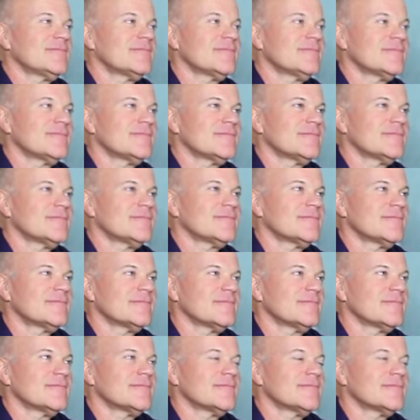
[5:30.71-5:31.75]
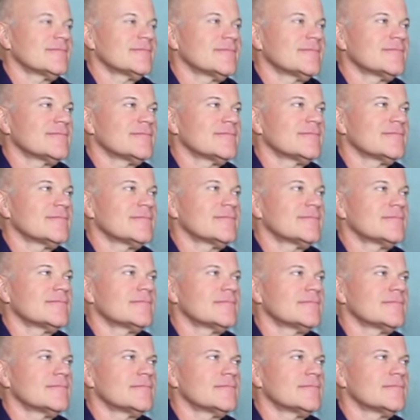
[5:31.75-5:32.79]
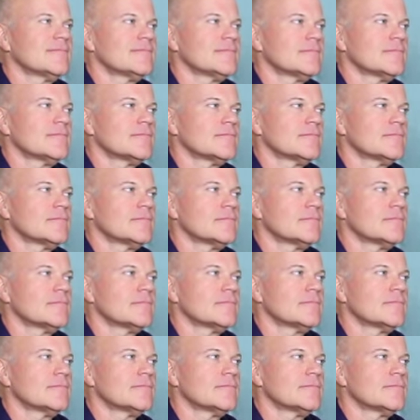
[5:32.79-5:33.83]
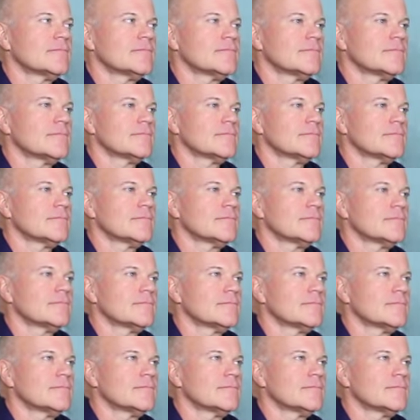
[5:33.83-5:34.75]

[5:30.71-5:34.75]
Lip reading: [no speech]